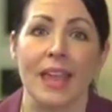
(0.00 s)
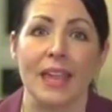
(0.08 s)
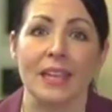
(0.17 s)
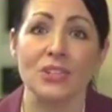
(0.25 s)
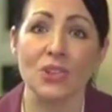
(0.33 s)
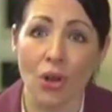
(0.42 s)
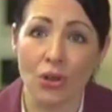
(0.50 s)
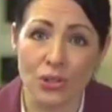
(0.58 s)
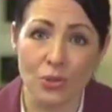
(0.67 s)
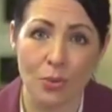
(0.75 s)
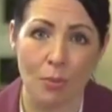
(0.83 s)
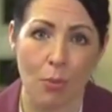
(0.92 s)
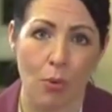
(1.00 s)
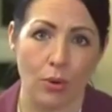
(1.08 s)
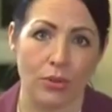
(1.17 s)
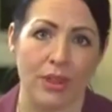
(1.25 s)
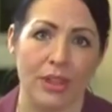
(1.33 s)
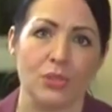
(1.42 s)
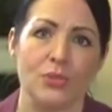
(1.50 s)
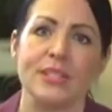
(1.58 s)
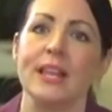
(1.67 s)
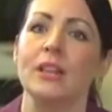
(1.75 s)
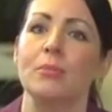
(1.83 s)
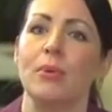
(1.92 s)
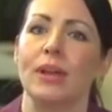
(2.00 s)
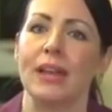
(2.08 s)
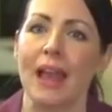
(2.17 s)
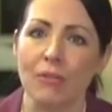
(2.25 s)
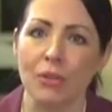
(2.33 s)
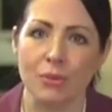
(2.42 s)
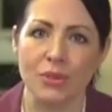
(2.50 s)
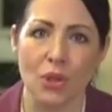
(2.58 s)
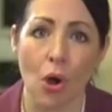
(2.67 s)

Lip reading: It's also important that you celebrate everyone's